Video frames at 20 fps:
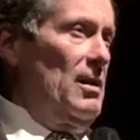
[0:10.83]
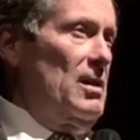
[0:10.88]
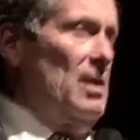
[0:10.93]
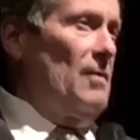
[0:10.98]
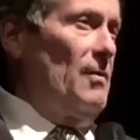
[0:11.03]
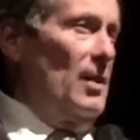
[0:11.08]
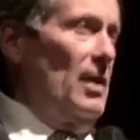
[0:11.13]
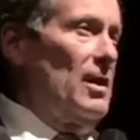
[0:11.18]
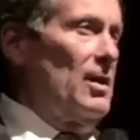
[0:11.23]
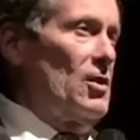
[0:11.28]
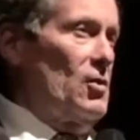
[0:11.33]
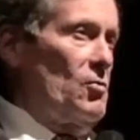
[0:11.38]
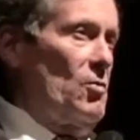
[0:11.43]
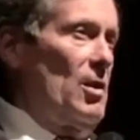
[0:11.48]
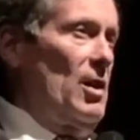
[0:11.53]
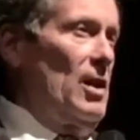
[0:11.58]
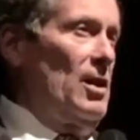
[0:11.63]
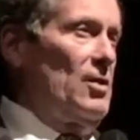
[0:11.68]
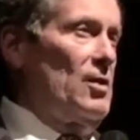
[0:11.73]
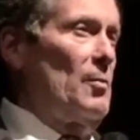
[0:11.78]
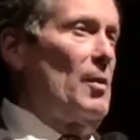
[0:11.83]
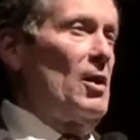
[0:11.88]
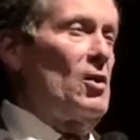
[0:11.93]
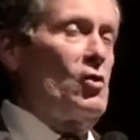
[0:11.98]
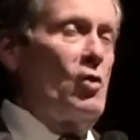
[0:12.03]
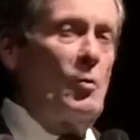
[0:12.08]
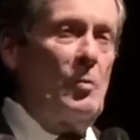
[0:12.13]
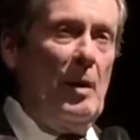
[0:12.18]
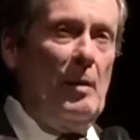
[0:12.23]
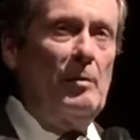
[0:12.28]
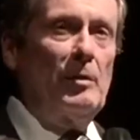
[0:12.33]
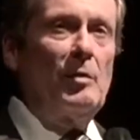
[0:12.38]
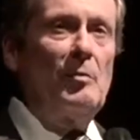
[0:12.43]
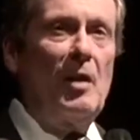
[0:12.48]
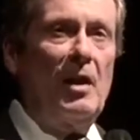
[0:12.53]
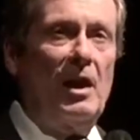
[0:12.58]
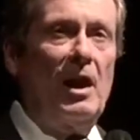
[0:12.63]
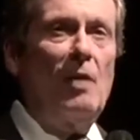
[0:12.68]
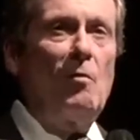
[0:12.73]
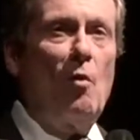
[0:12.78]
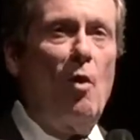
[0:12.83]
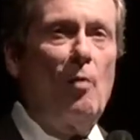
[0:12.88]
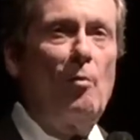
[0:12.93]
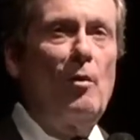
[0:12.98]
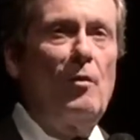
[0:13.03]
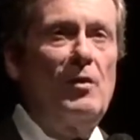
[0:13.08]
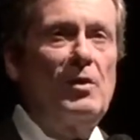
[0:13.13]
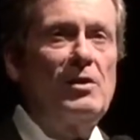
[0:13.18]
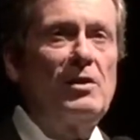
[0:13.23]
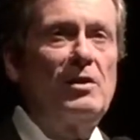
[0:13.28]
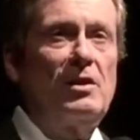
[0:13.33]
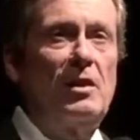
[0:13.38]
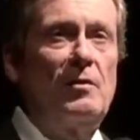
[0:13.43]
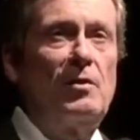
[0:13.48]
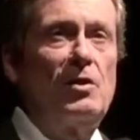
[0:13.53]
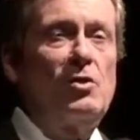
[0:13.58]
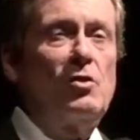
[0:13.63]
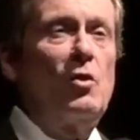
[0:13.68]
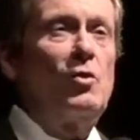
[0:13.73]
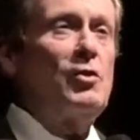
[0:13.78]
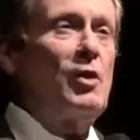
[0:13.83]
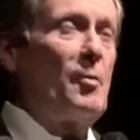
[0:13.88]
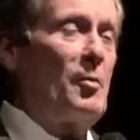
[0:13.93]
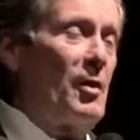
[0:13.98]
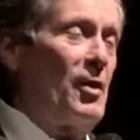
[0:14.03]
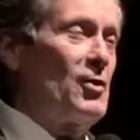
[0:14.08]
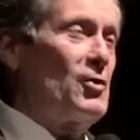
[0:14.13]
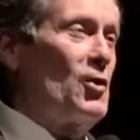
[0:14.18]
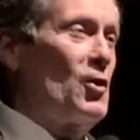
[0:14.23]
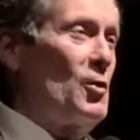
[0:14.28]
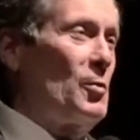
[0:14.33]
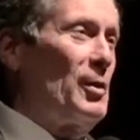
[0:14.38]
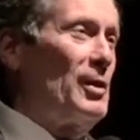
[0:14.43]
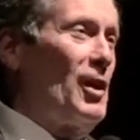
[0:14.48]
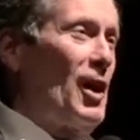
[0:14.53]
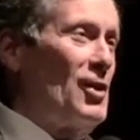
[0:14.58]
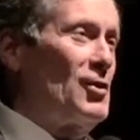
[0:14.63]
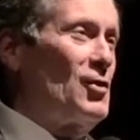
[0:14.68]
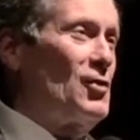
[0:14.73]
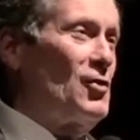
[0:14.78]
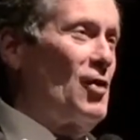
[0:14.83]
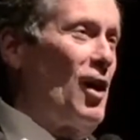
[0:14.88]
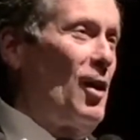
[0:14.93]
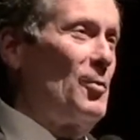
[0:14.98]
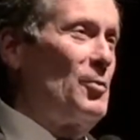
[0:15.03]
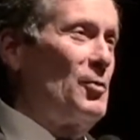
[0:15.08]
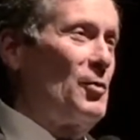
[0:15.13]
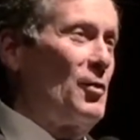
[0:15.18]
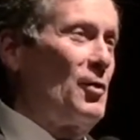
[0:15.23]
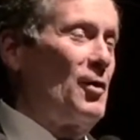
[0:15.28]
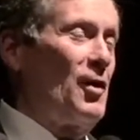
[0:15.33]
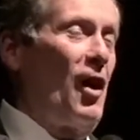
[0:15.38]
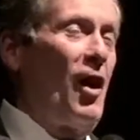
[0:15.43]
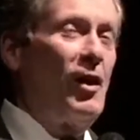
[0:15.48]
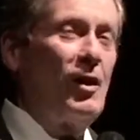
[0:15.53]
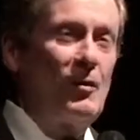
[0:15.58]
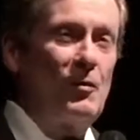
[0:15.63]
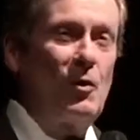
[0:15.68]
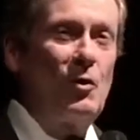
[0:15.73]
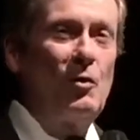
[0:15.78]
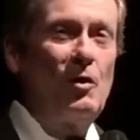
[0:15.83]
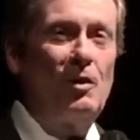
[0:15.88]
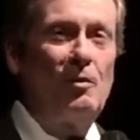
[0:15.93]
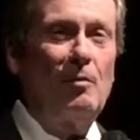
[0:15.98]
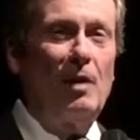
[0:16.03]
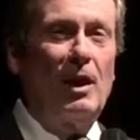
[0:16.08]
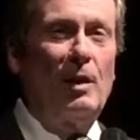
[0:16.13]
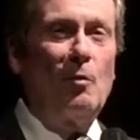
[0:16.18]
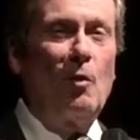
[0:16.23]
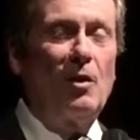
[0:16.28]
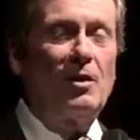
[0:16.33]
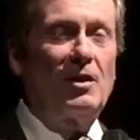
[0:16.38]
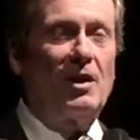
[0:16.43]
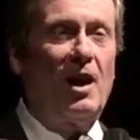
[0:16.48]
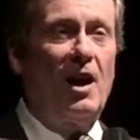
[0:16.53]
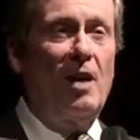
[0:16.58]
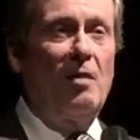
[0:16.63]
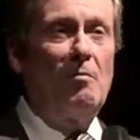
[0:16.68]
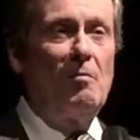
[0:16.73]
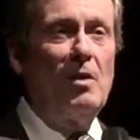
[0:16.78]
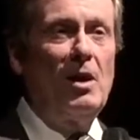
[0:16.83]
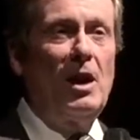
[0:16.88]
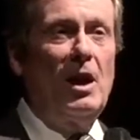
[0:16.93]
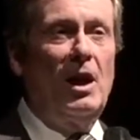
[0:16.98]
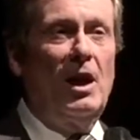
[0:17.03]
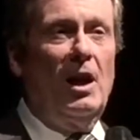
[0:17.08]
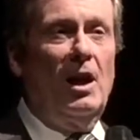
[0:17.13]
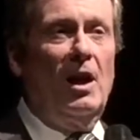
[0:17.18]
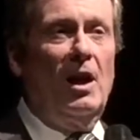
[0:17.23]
TV industry to make sure people are making more movies and TV shows up here, so there'll be lots of jobs for all of you and many more to come.